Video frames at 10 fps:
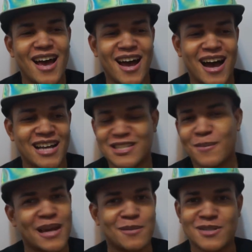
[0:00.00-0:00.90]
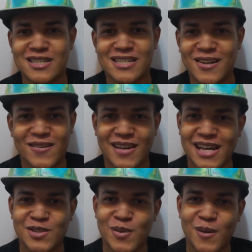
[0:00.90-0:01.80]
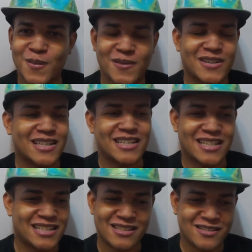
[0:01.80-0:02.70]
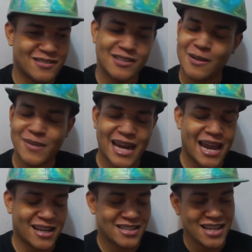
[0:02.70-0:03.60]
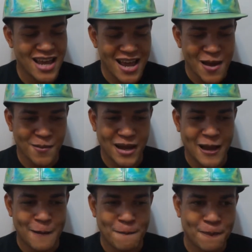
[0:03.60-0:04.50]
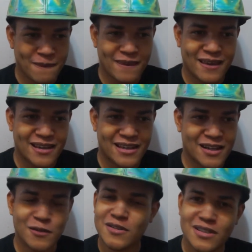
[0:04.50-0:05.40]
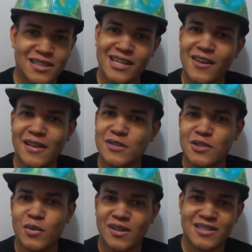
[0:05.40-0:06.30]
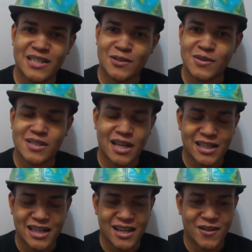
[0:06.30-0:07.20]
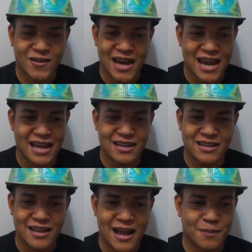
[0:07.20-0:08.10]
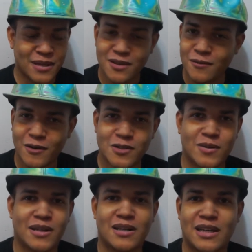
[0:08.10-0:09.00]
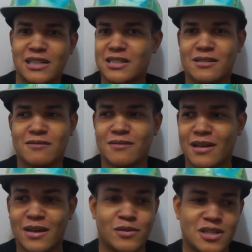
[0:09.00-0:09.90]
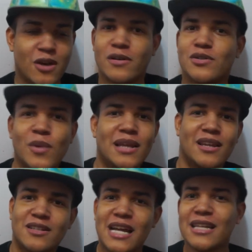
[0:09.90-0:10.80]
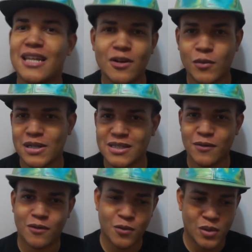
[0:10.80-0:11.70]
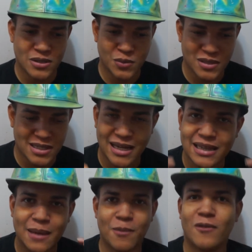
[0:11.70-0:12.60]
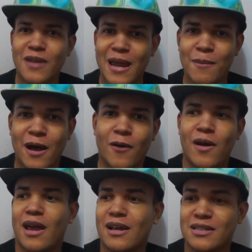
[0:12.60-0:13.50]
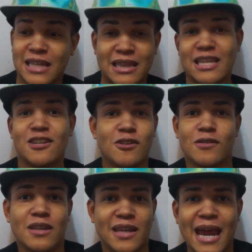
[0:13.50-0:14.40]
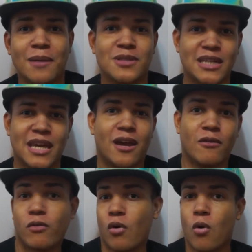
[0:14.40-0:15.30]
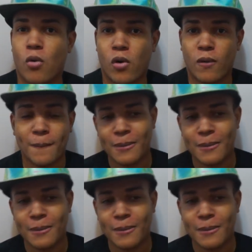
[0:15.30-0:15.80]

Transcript: Uh, some games just don't age well perfectly, like some mechanics. But it was, you know, that was just one of those things with Silent Hill, and I played the first one. It's it was, you know, it's right there. Silent Hill and Resident Evil are the ones where it's like they both came out. It's like these are the games to get for horror.